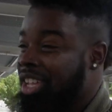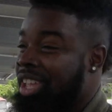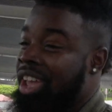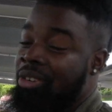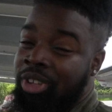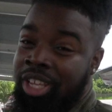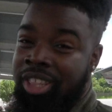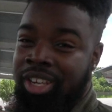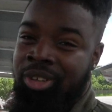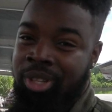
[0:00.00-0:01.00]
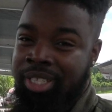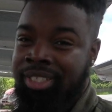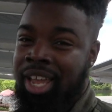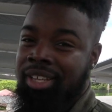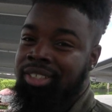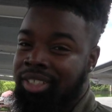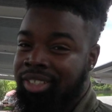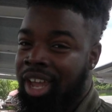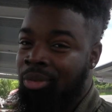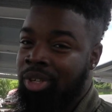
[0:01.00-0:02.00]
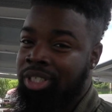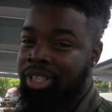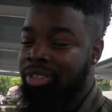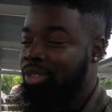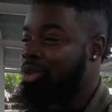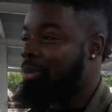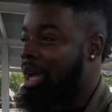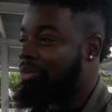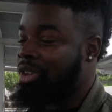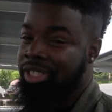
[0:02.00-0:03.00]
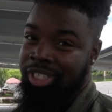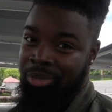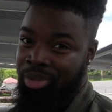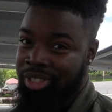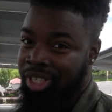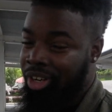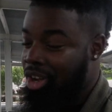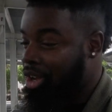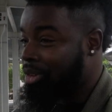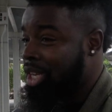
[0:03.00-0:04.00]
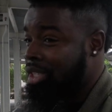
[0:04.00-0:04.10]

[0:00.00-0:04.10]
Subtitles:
Yeah, every year they do this tax discount, which gives you about 15% off.